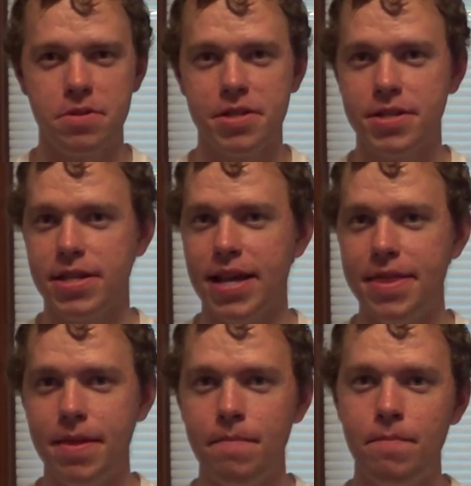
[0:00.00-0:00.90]
Just
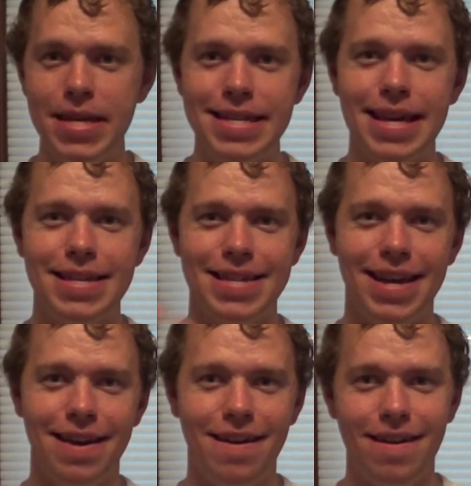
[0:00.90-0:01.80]
let them be as
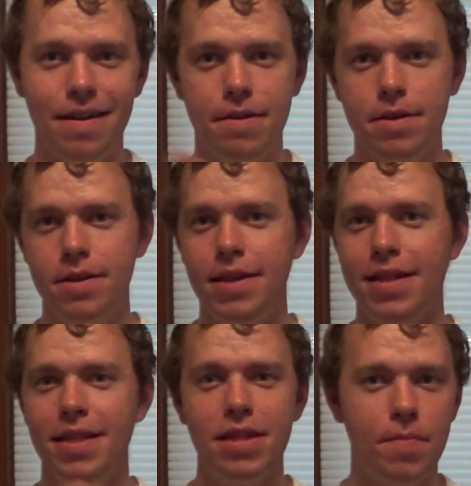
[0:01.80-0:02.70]
they are.
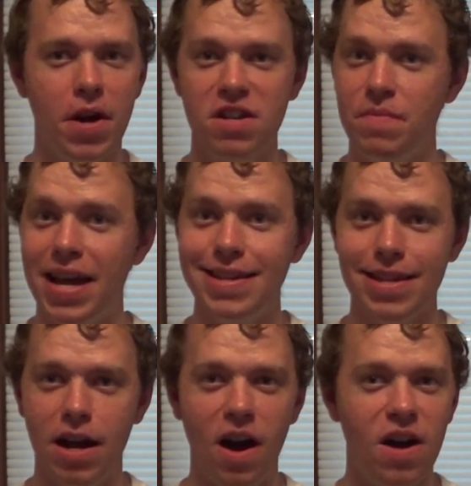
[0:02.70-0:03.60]
let the parks be as
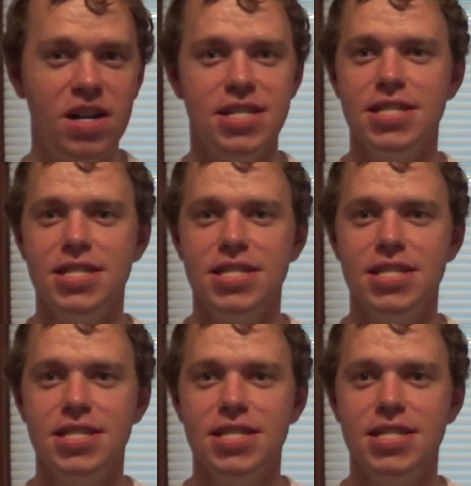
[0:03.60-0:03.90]
they are.